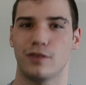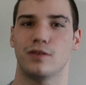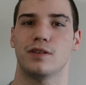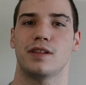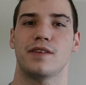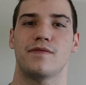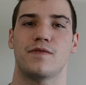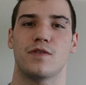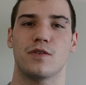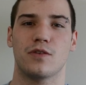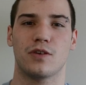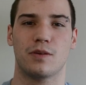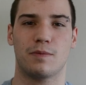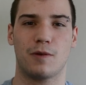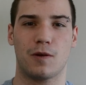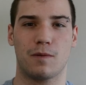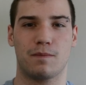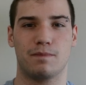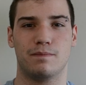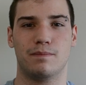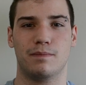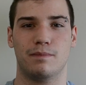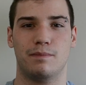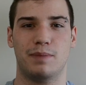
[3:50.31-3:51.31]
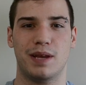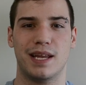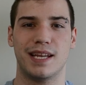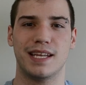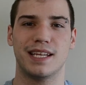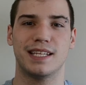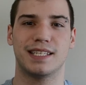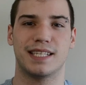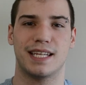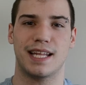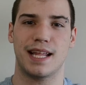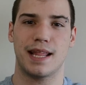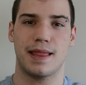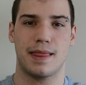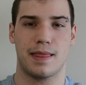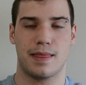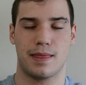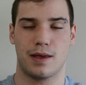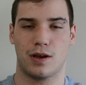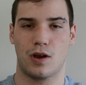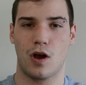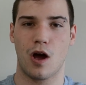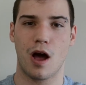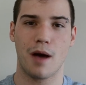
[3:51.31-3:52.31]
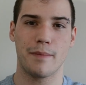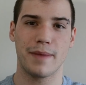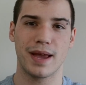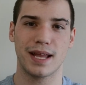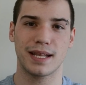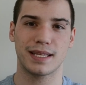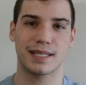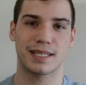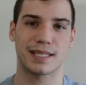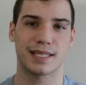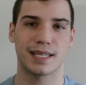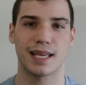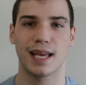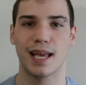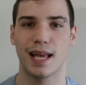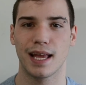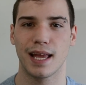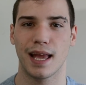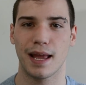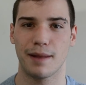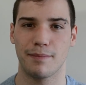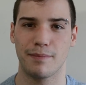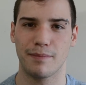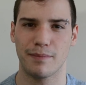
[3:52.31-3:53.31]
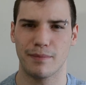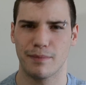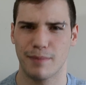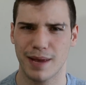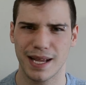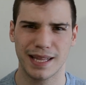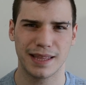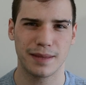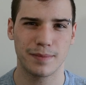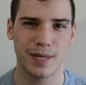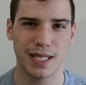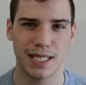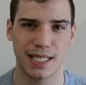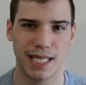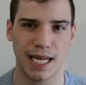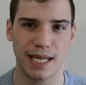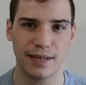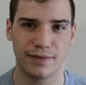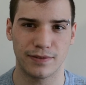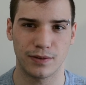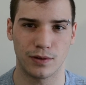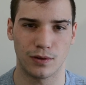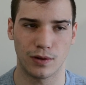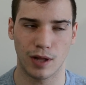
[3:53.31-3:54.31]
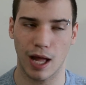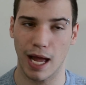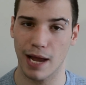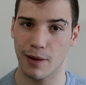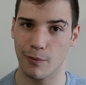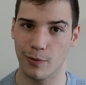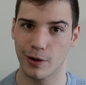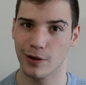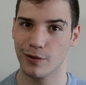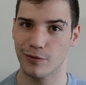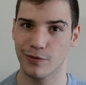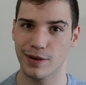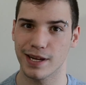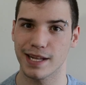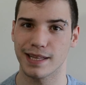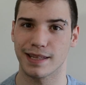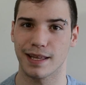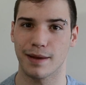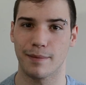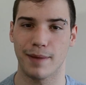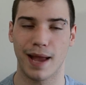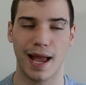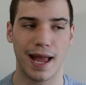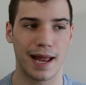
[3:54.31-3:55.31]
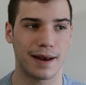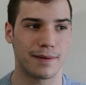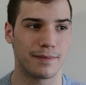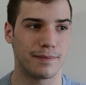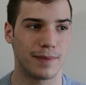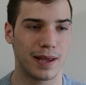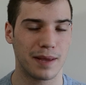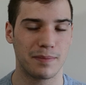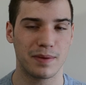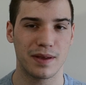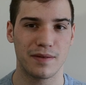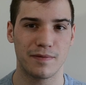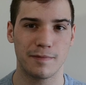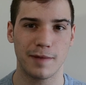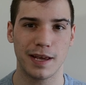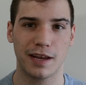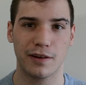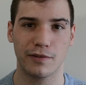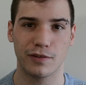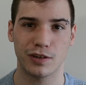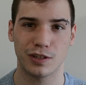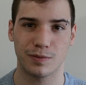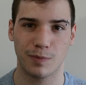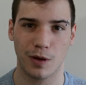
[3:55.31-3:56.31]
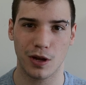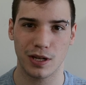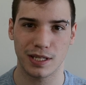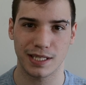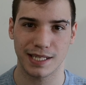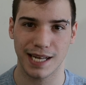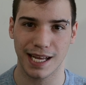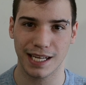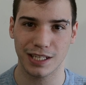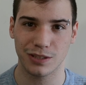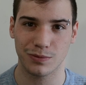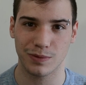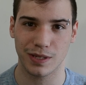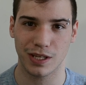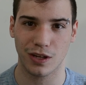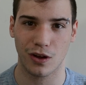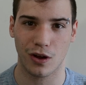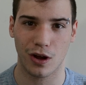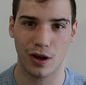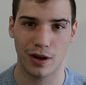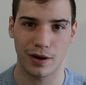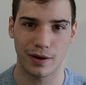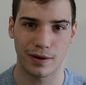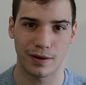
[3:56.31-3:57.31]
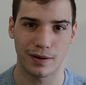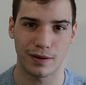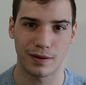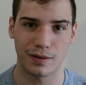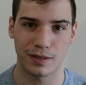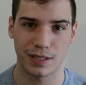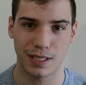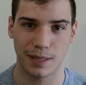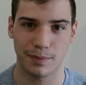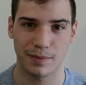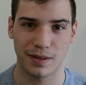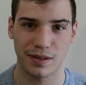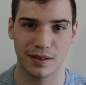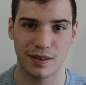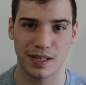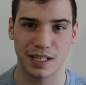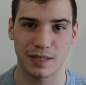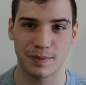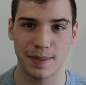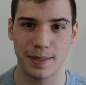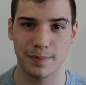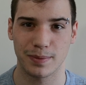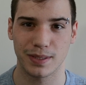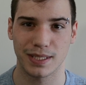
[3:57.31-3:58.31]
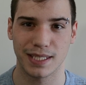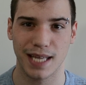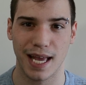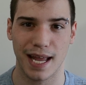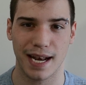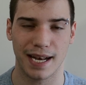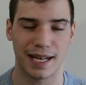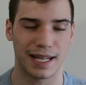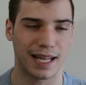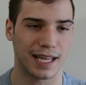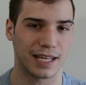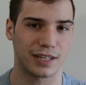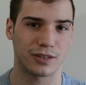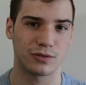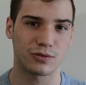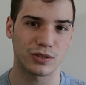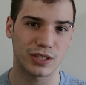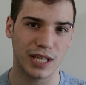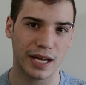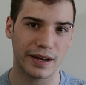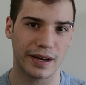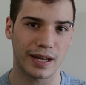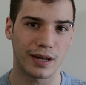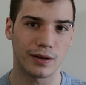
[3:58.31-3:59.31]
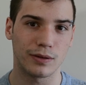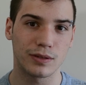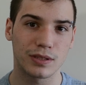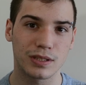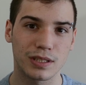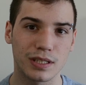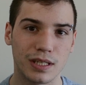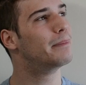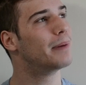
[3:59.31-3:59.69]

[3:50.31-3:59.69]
don't you leave your opinions in the comments and make them insightful. I will read them and maybe even make a response next week on some of the things people said and like do shout outs.